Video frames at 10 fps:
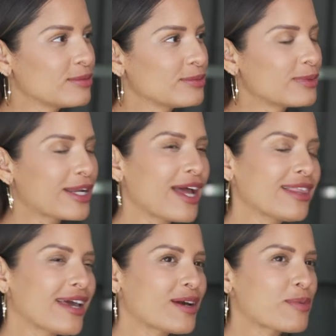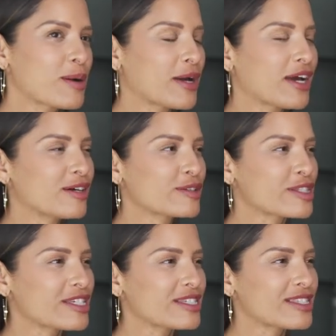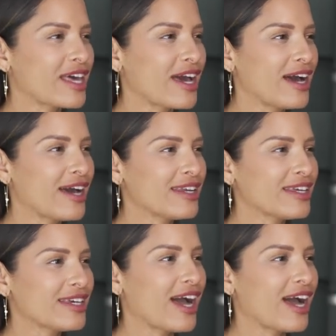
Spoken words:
What I like about my house is that